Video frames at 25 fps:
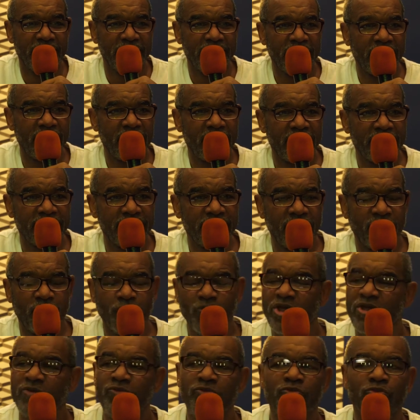Now,
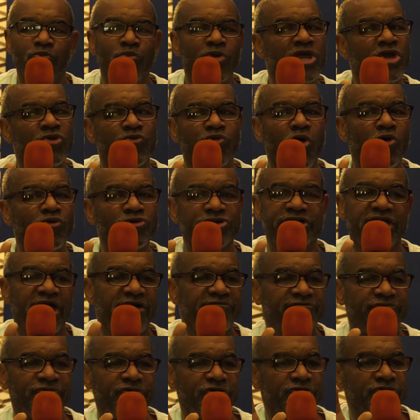we, we quote
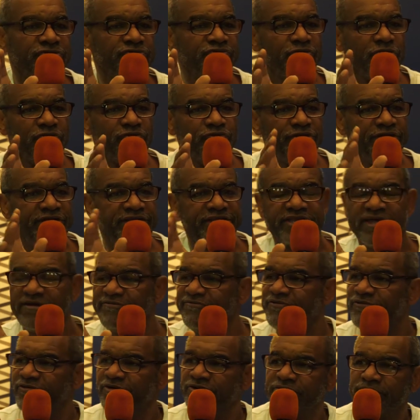that verse, we read that
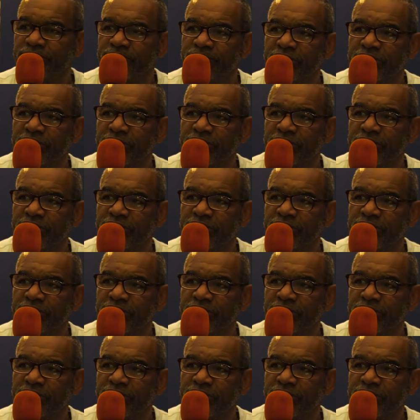verse,